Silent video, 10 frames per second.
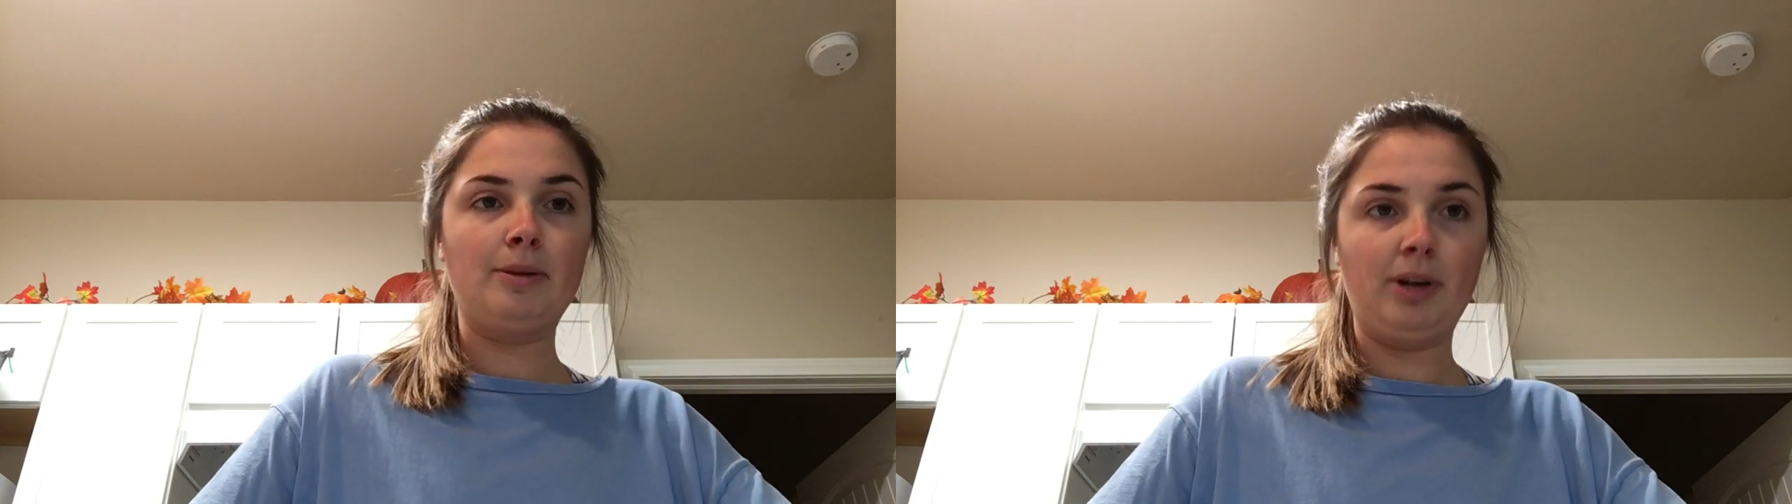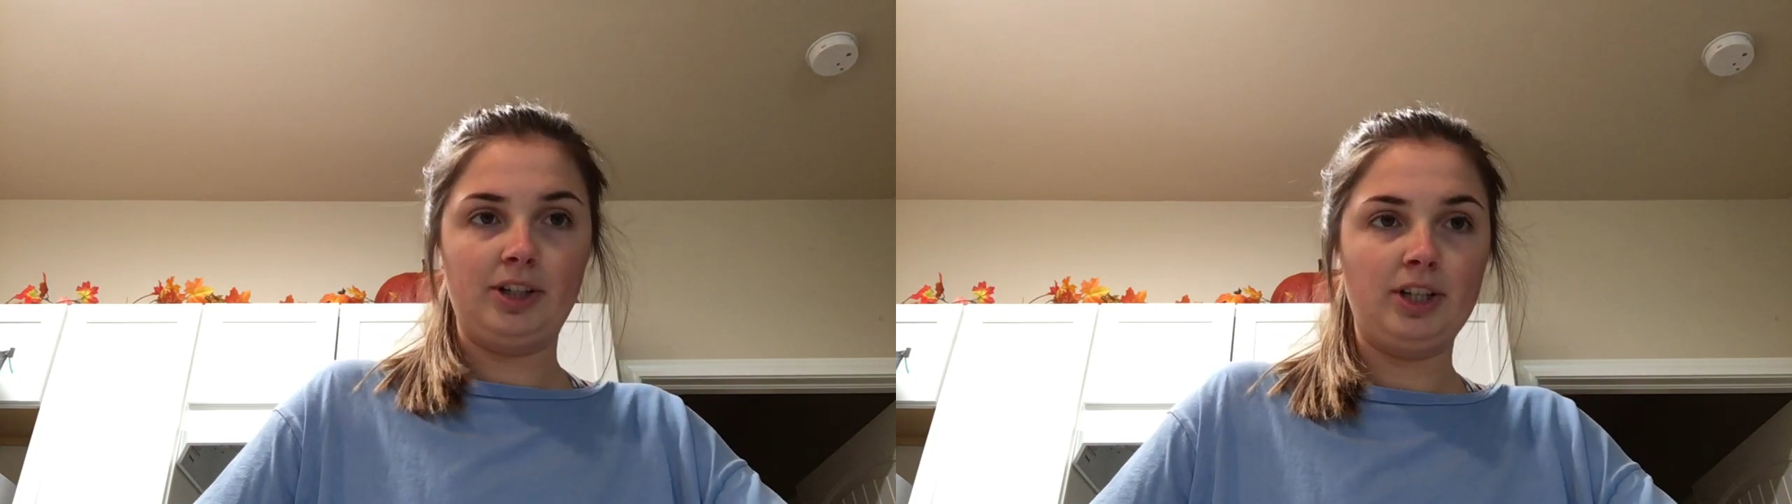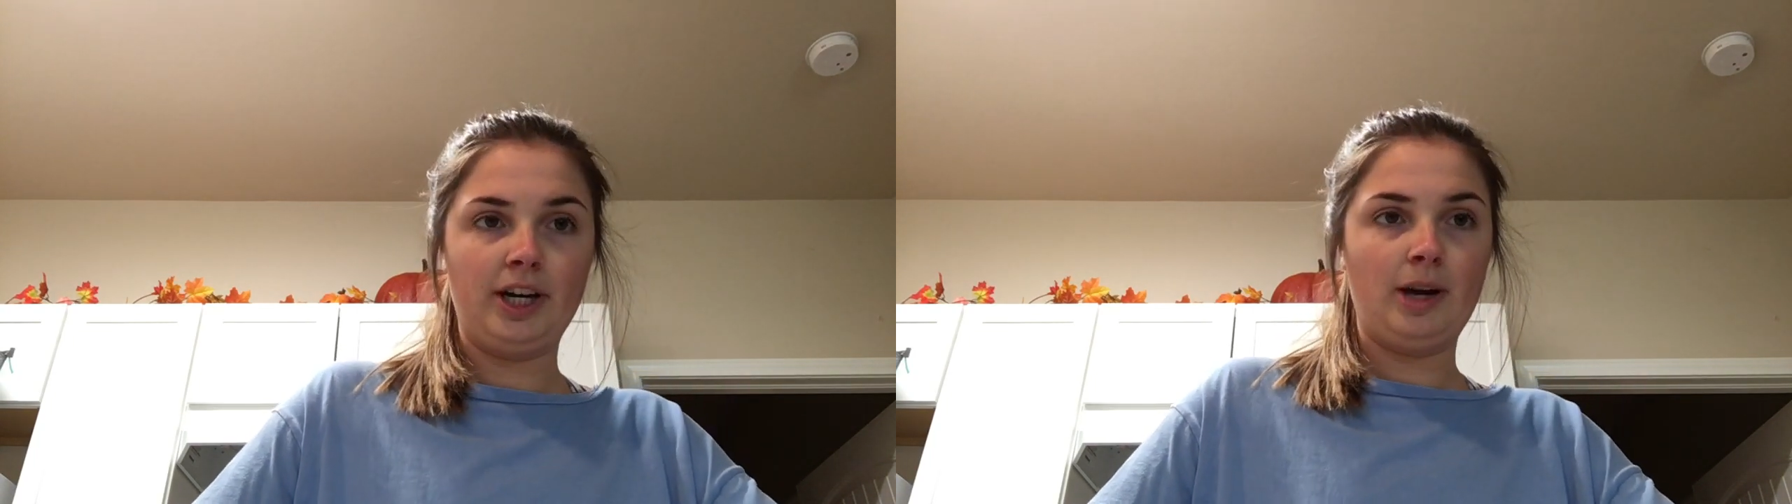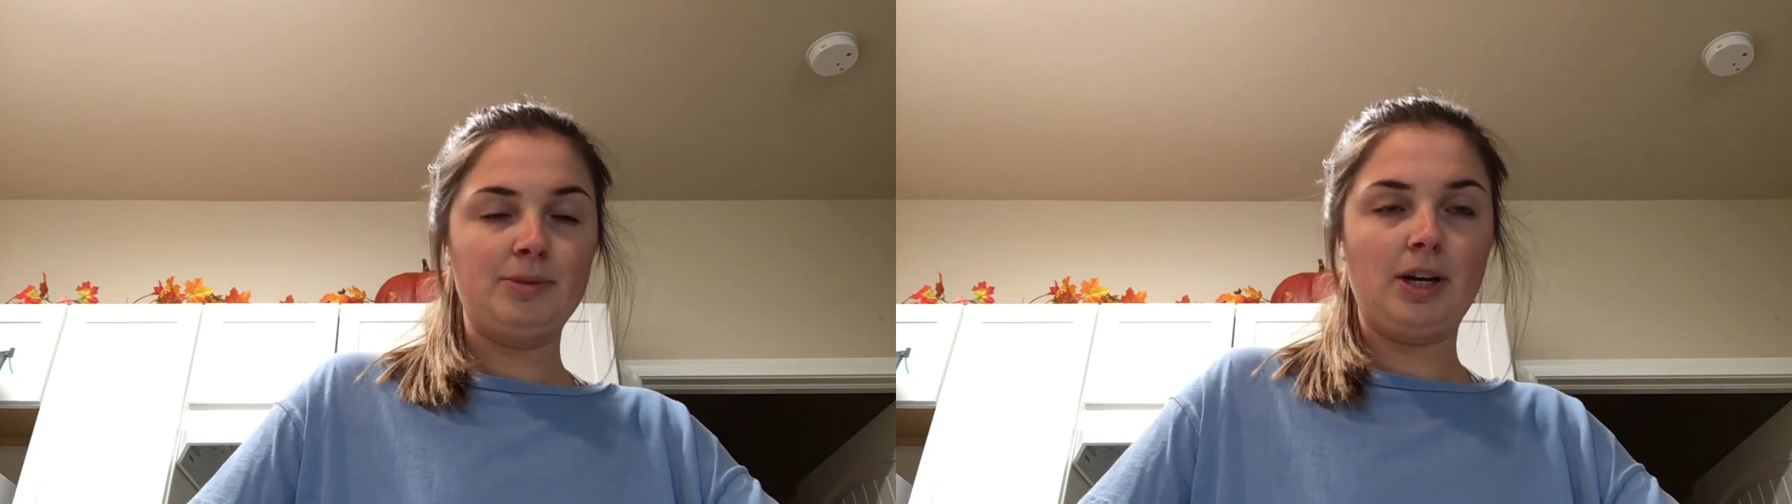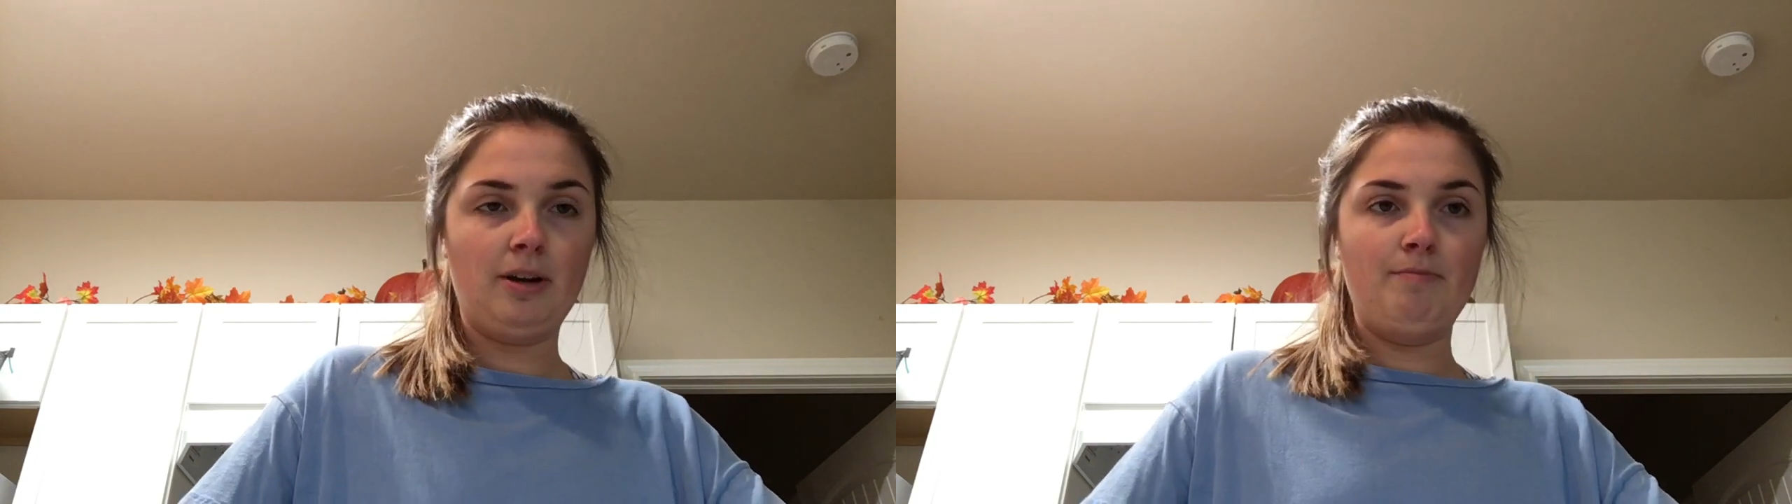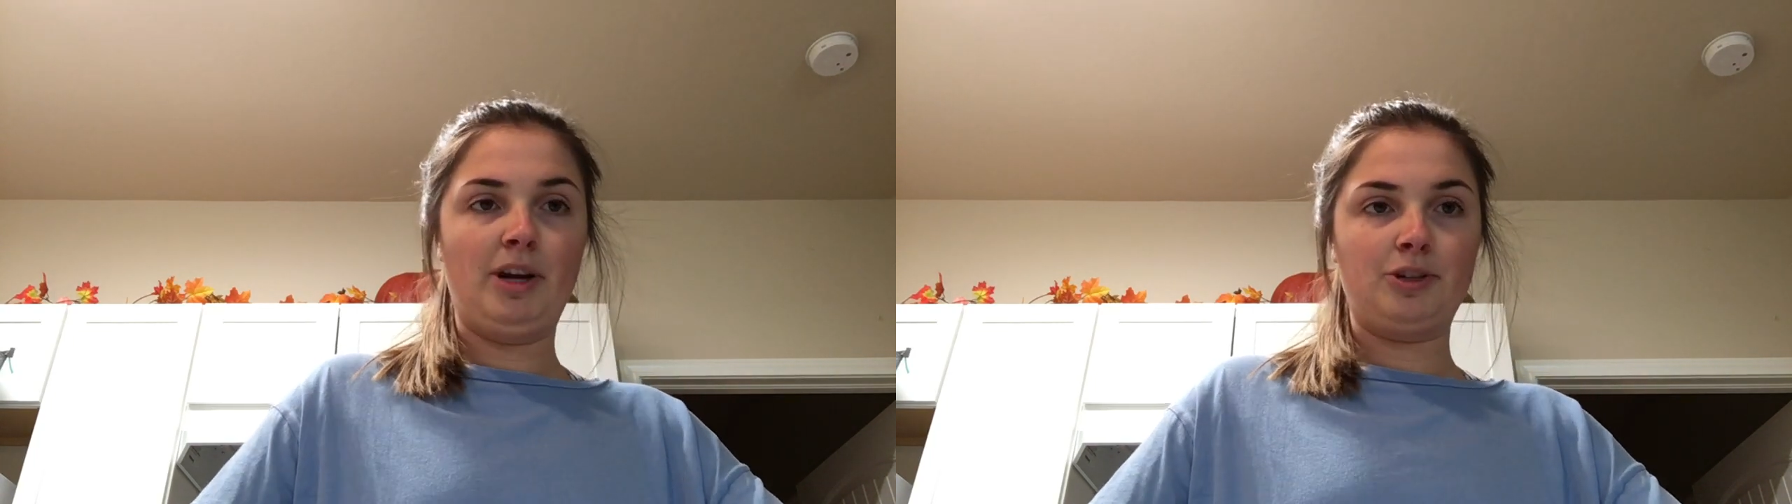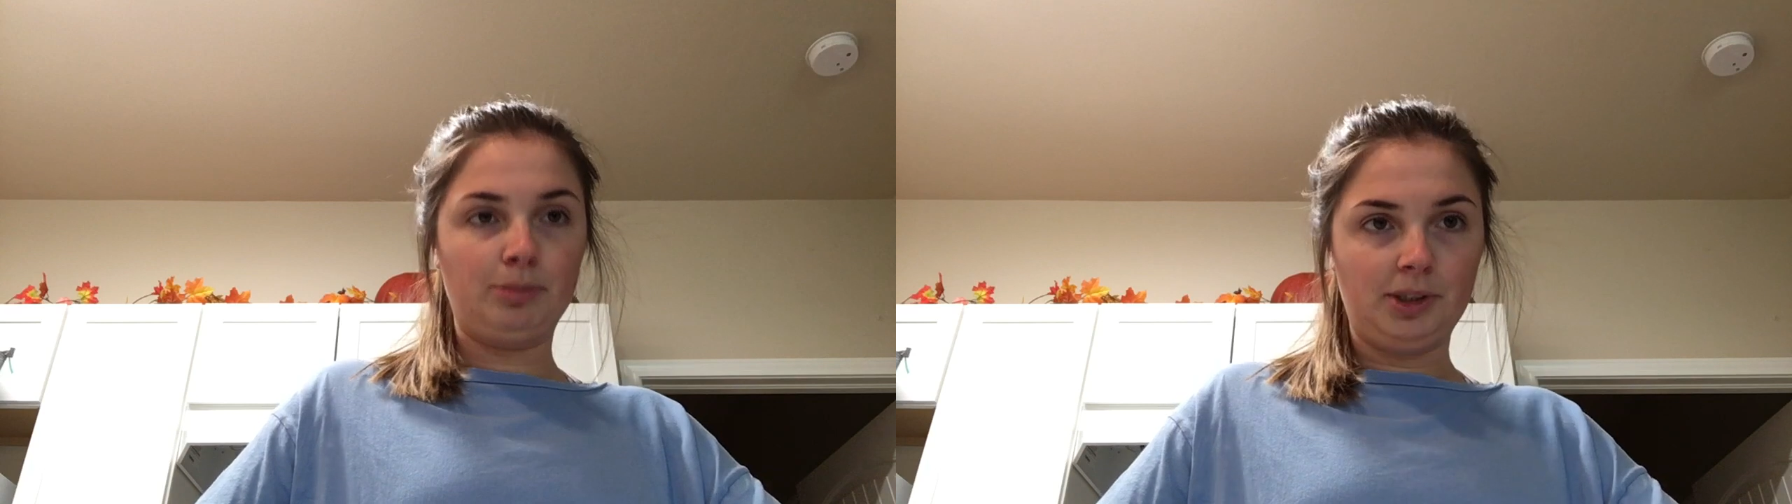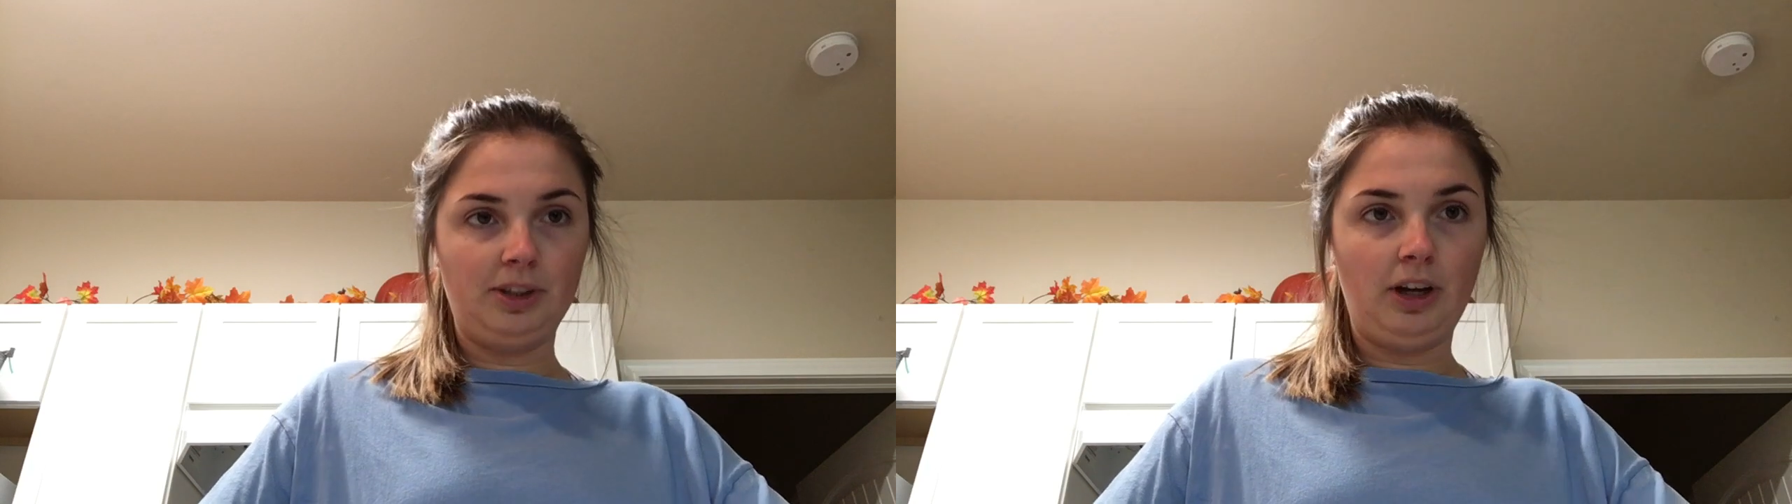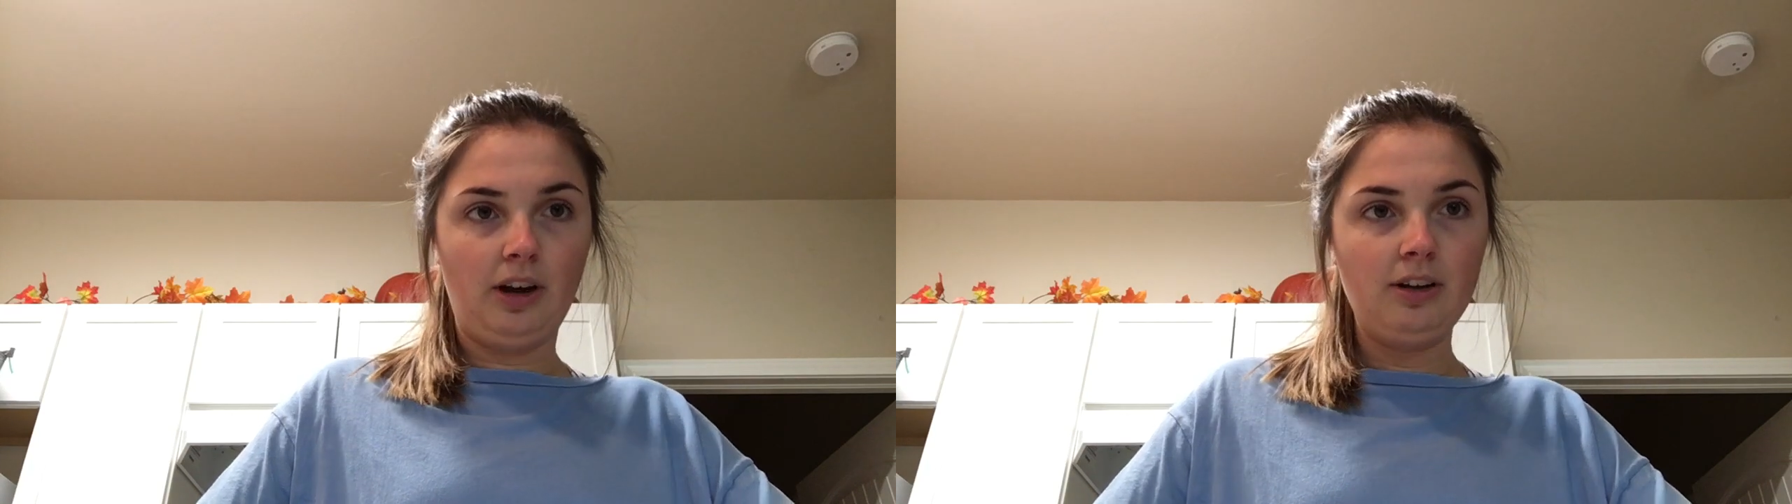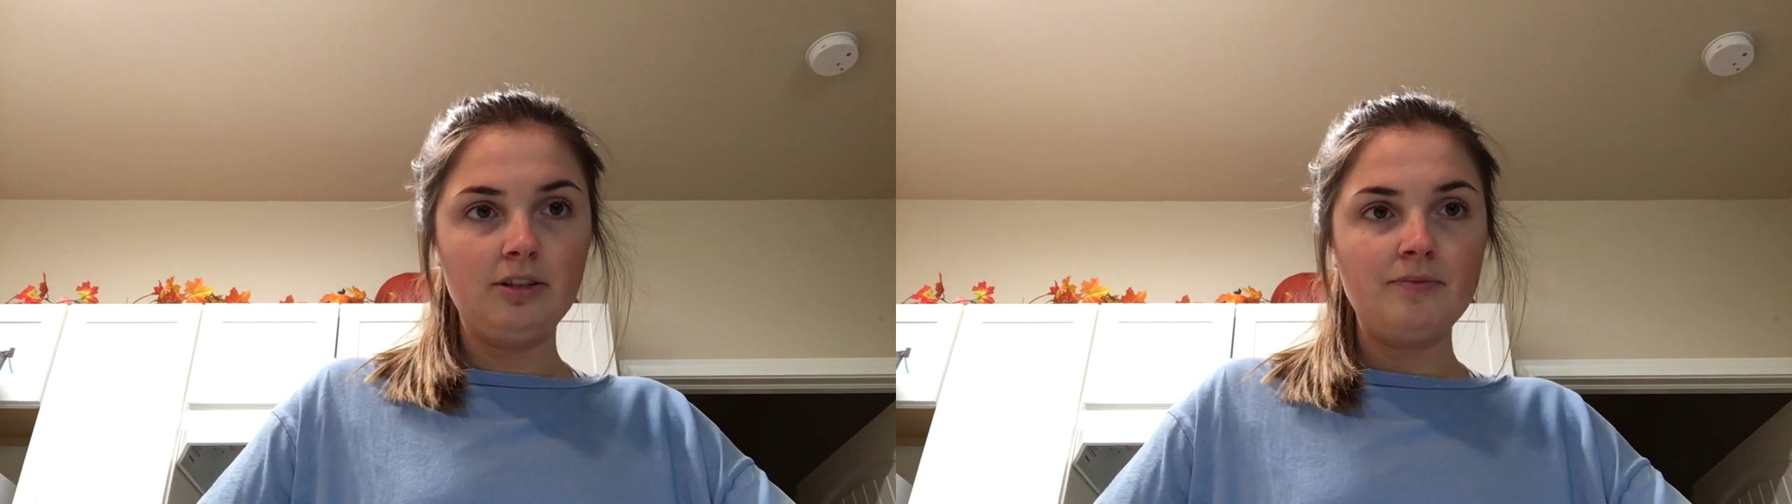milligrams of Metoprolol.